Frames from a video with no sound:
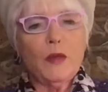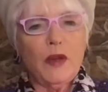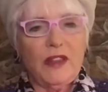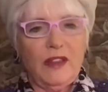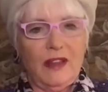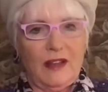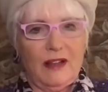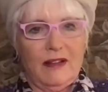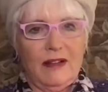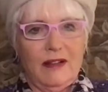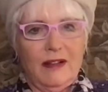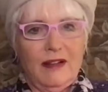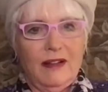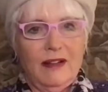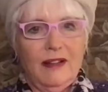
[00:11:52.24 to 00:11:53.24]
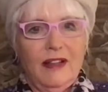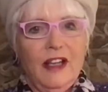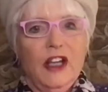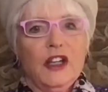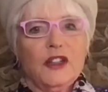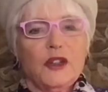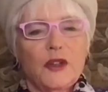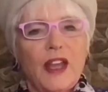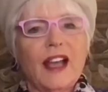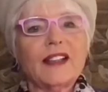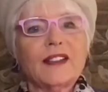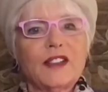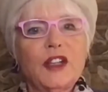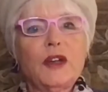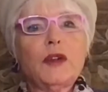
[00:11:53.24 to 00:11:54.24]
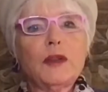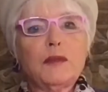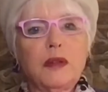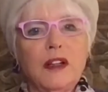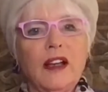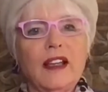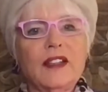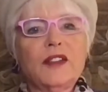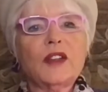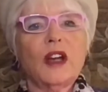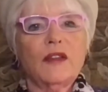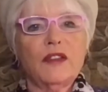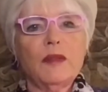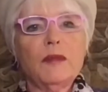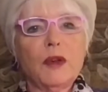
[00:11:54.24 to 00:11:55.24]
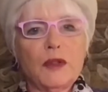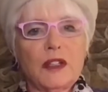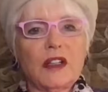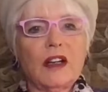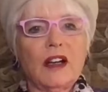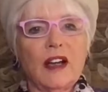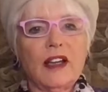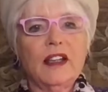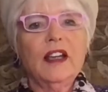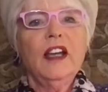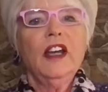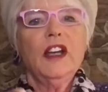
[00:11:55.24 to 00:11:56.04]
within to that secret place of the Most High,